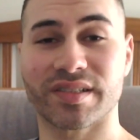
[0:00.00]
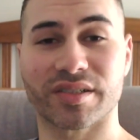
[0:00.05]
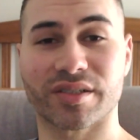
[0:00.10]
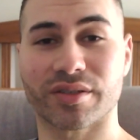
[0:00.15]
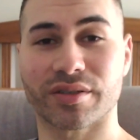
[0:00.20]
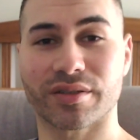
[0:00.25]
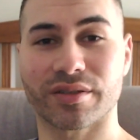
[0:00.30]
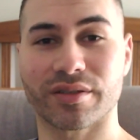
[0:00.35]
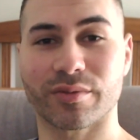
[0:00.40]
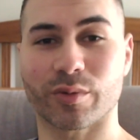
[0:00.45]
these
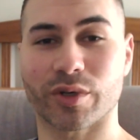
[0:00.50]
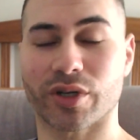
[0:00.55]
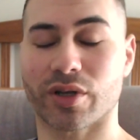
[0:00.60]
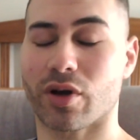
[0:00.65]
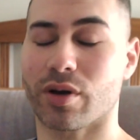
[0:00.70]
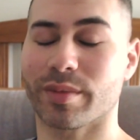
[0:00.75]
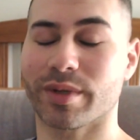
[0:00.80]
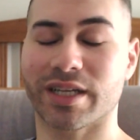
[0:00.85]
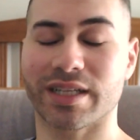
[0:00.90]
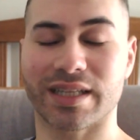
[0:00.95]
two were
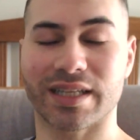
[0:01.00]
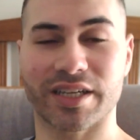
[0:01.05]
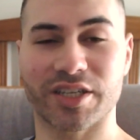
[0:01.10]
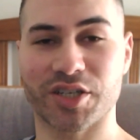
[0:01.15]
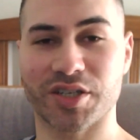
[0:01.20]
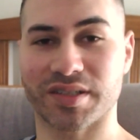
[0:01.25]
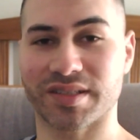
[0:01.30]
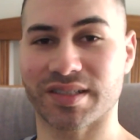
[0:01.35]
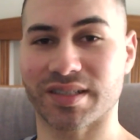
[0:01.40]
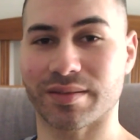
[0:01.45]
comedy
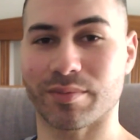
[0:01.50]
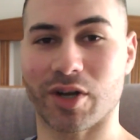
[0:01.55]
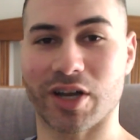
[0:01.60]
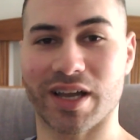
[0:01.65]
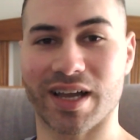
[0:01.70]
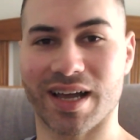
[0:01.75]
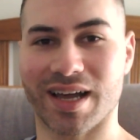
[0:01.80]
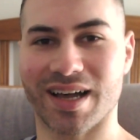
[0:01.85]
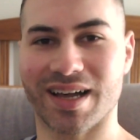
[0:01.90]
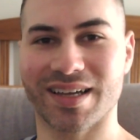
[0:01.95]
legends in
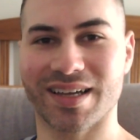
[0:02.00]
my